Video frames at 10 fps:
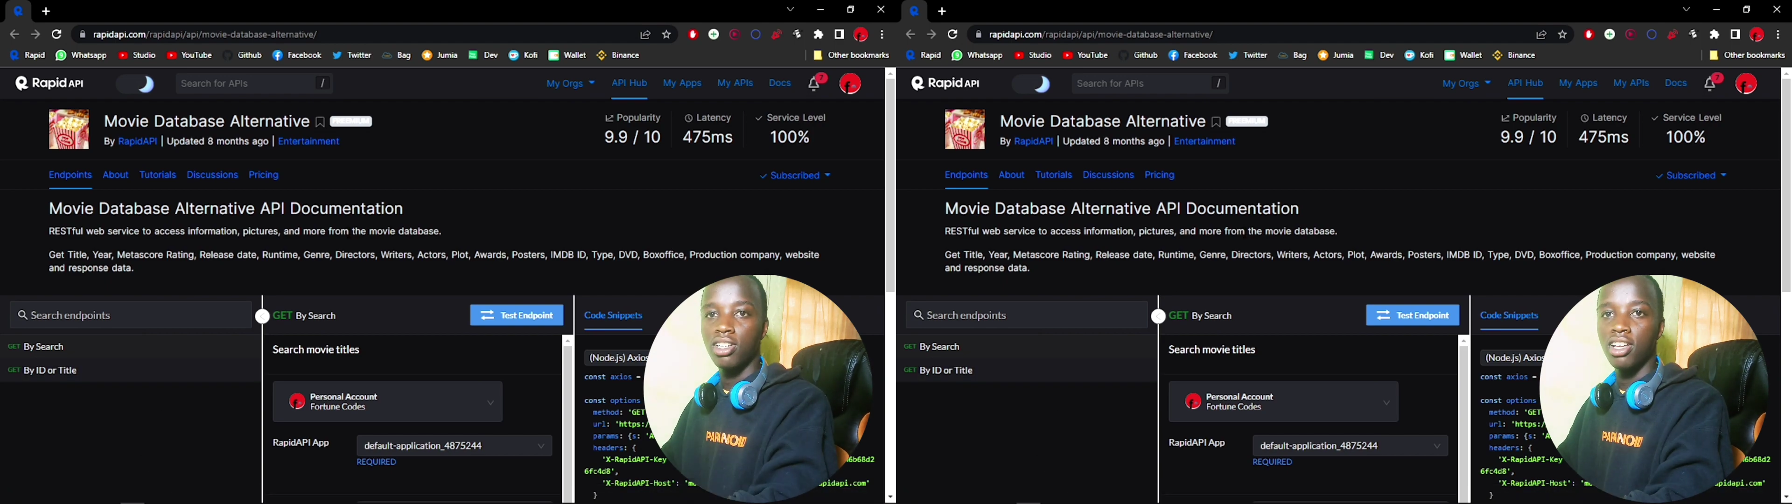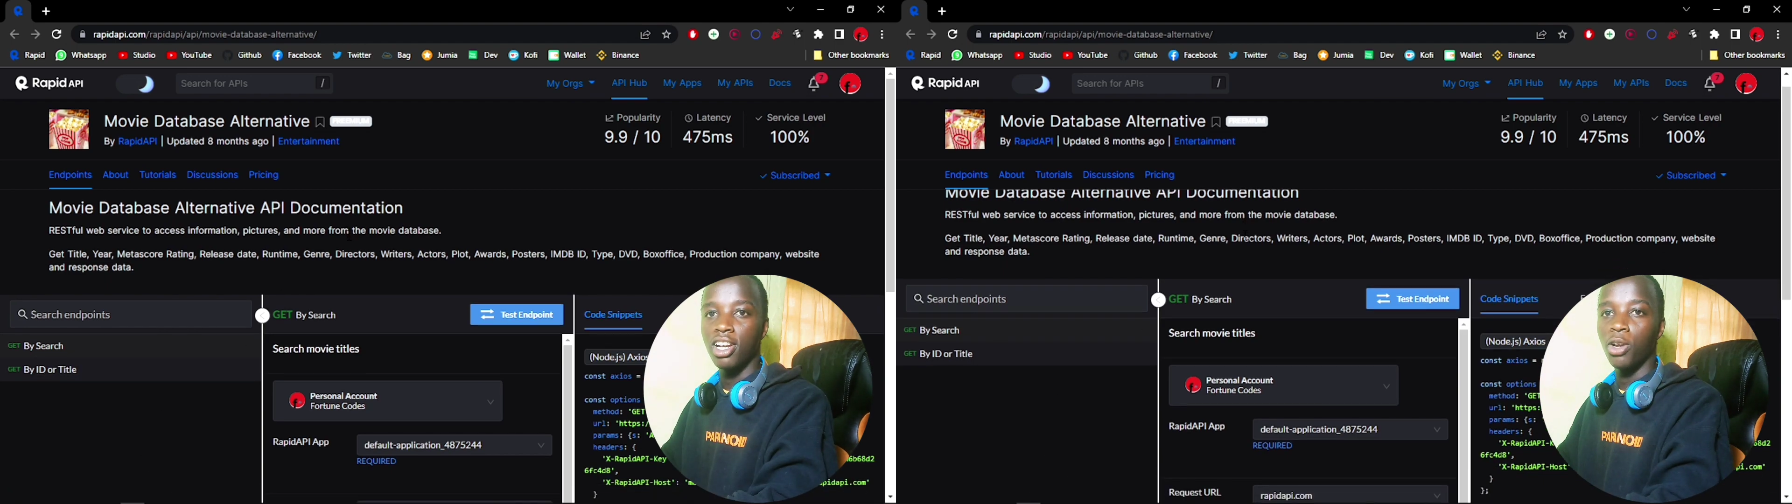
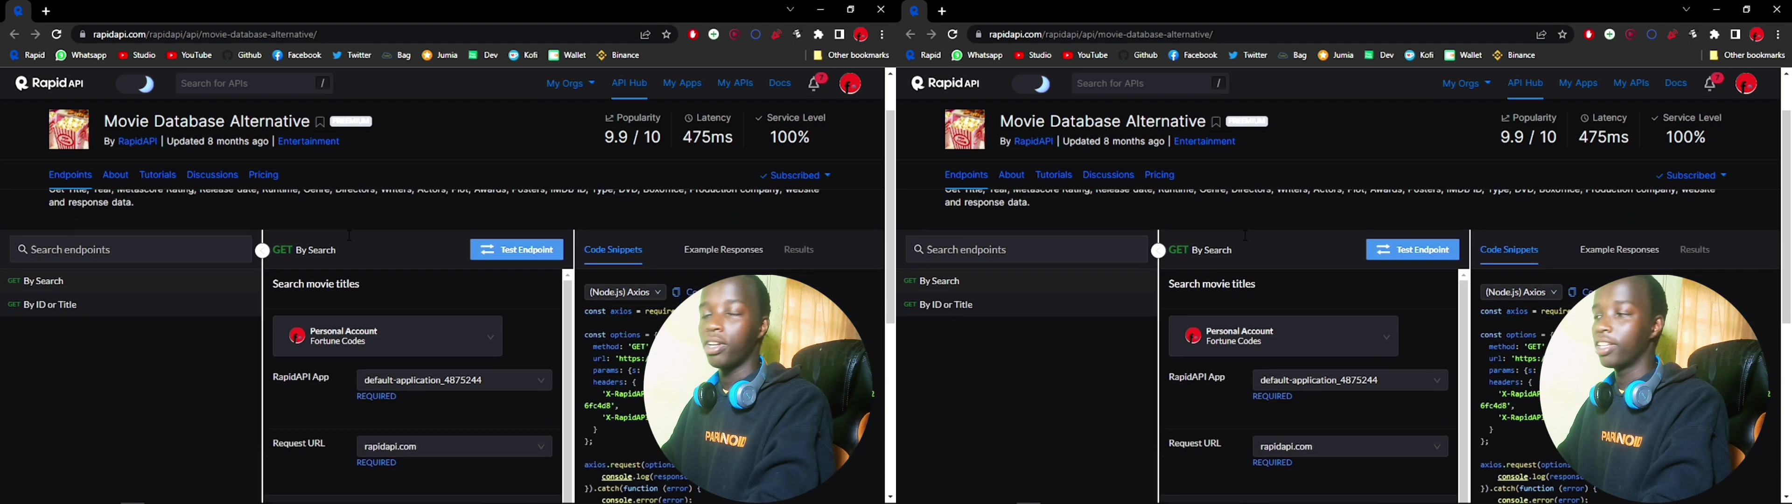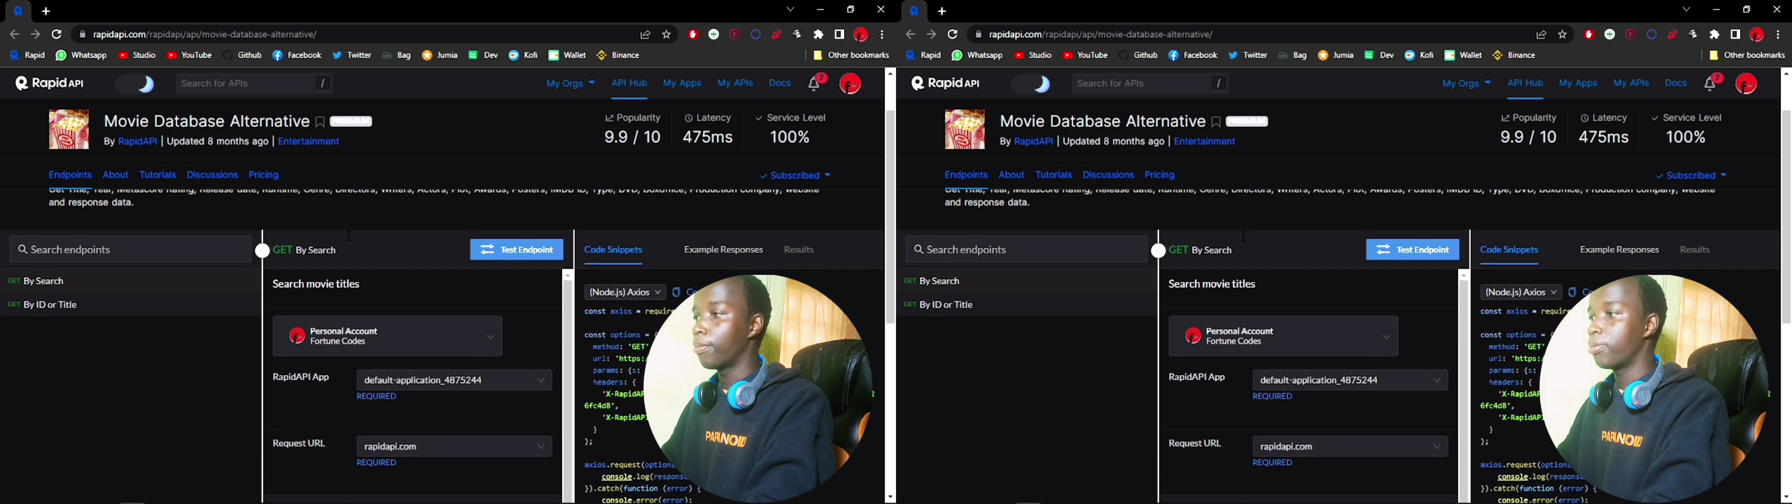
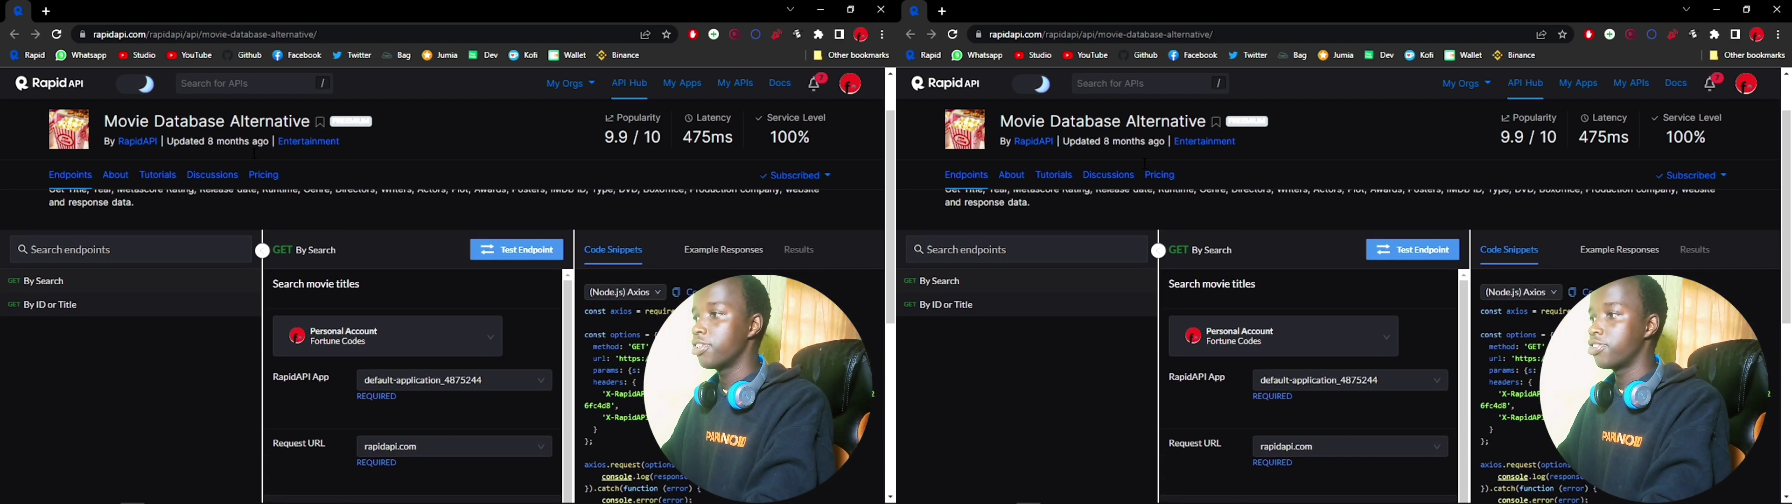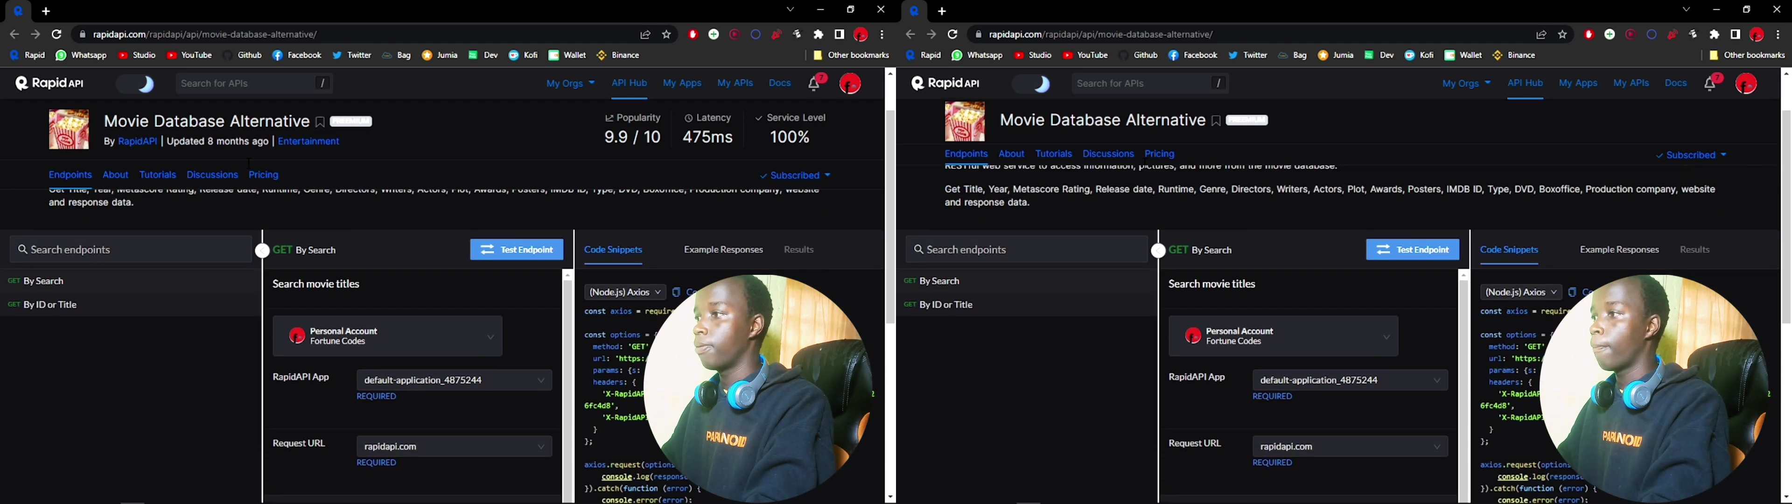reloading the
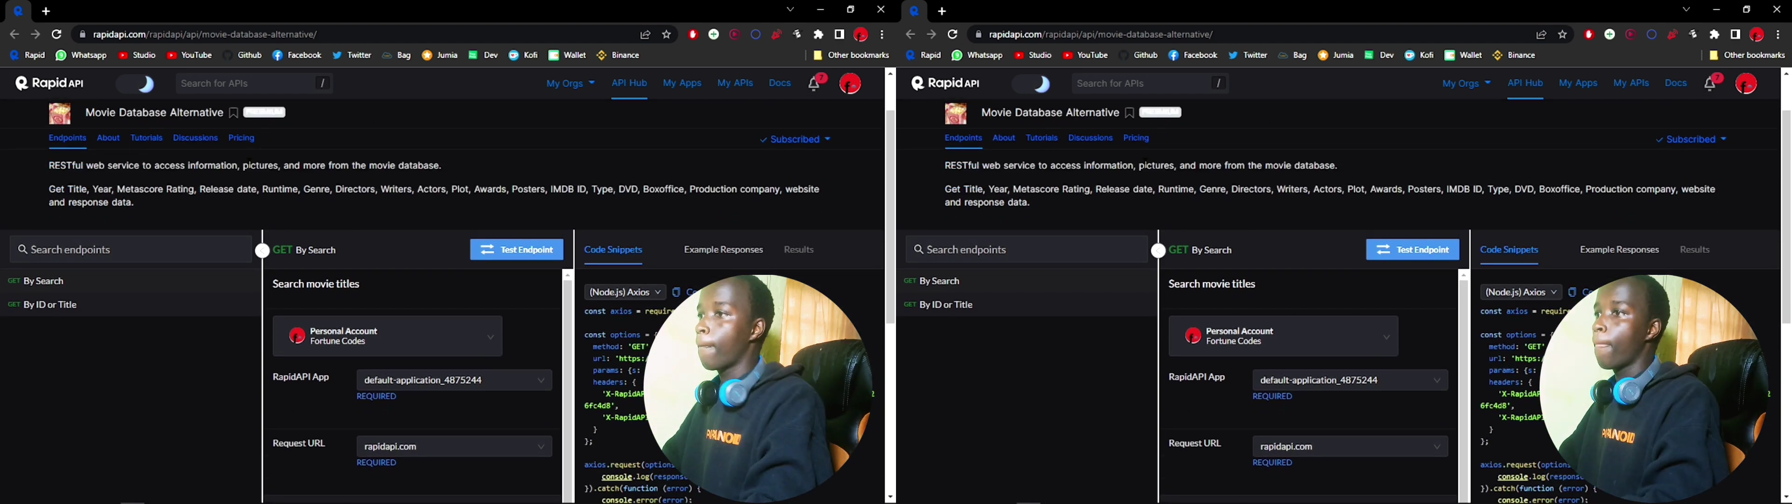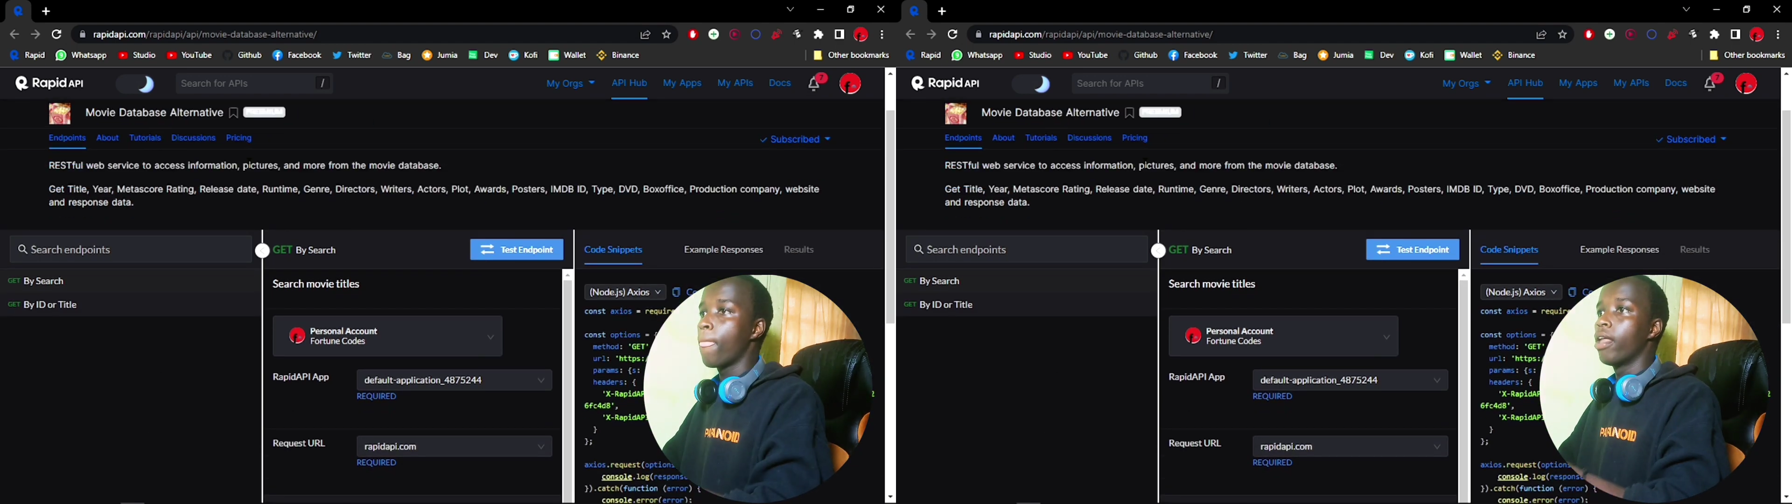page.
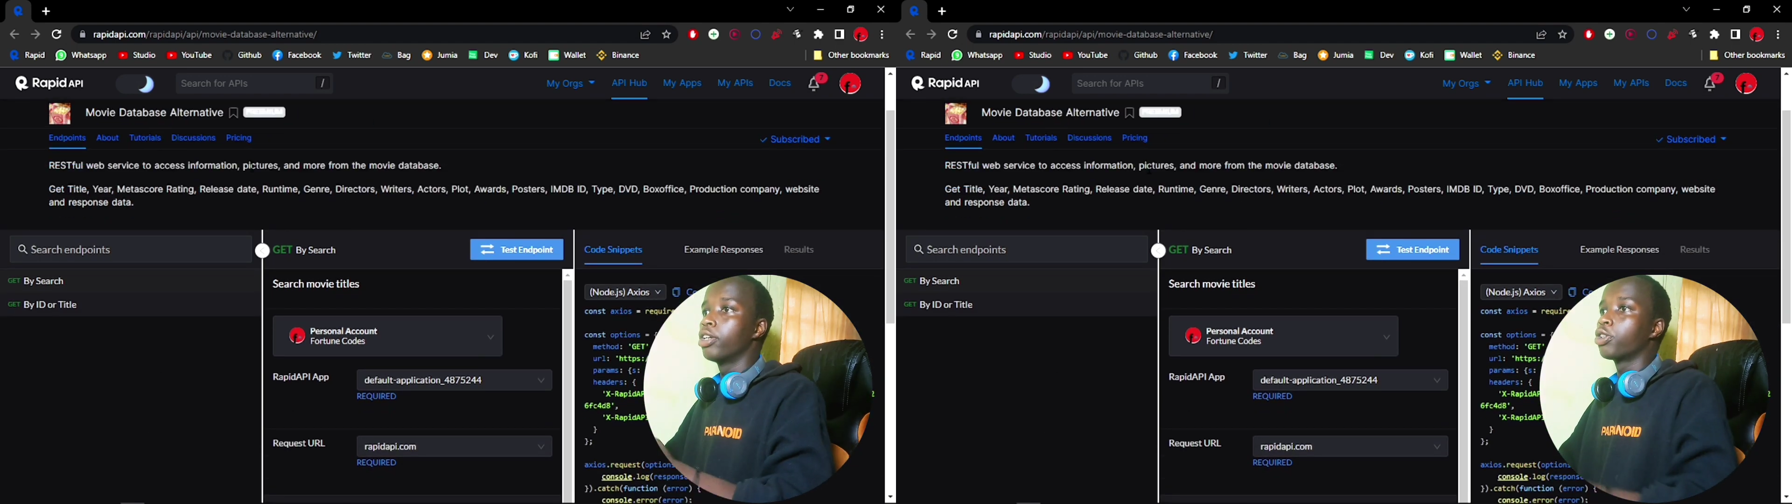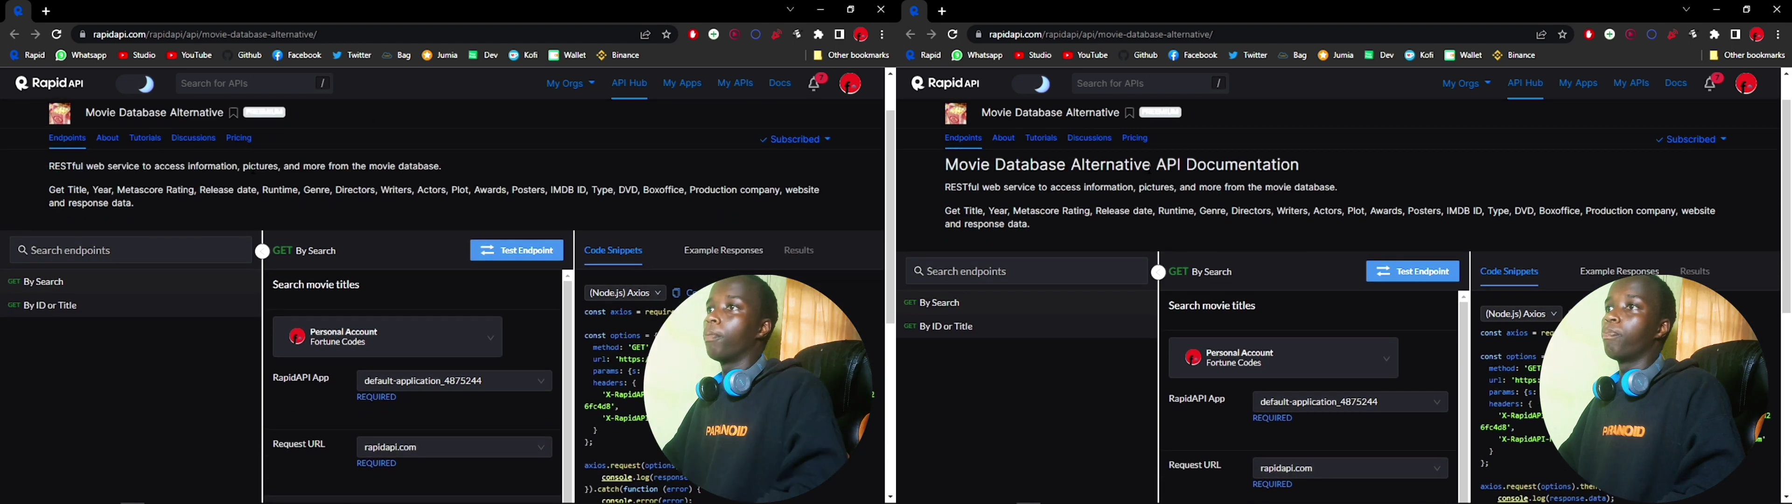
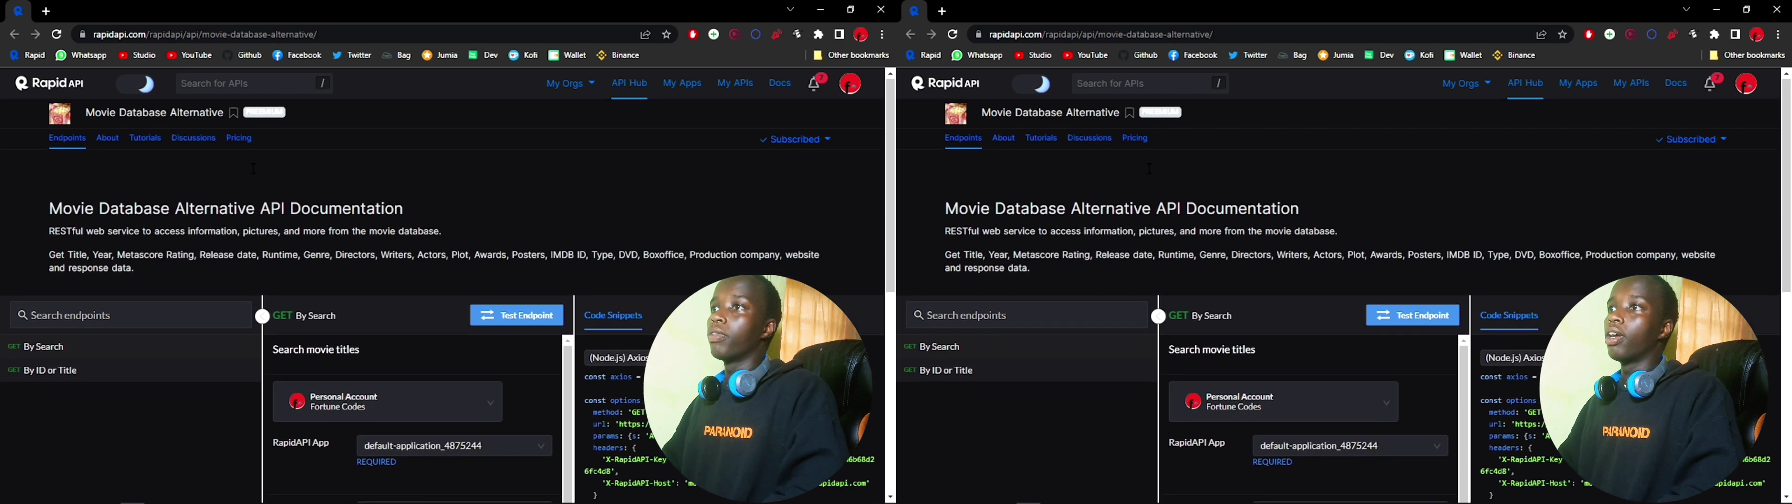So